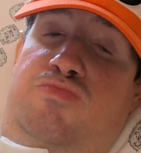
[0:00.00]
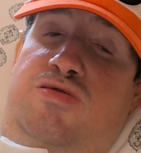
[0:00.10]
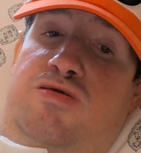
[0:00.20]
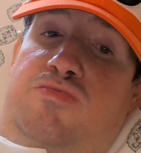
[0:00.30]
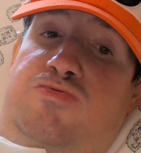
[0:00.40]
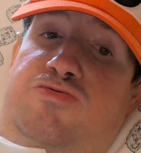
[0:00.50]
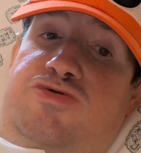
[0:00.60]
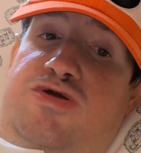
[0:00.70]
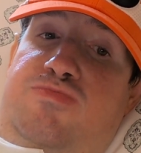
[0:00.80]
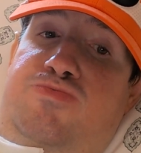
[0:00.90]
We know what they're
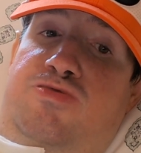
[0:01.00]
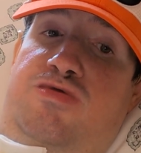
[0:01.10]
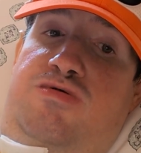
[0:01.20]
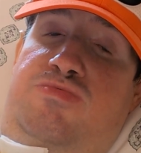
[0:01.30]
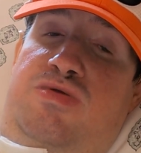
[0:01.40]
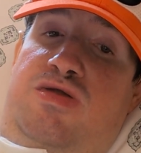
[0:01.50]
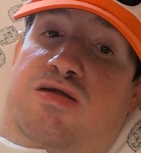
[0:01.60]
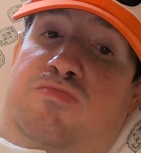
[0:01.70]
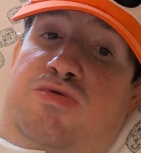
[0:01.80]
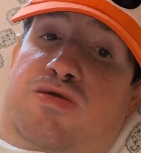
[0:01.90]
capable of,
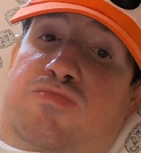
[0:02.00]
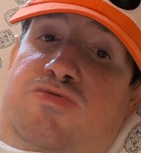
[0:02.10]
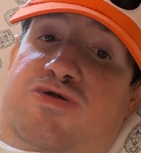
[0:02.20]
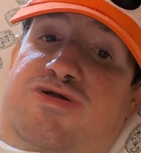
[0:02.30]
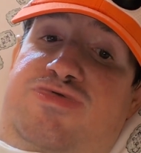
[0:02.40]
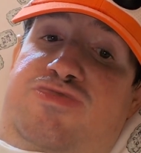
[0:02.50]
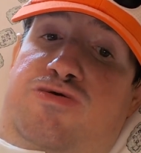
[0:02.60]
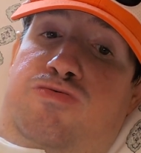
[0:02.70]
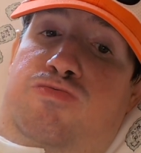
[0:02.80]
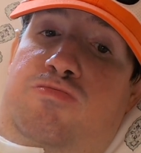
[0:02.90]
and we know what they can
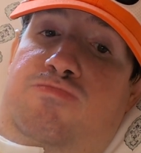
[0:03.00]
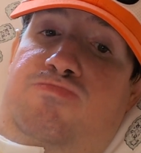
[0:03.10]
do.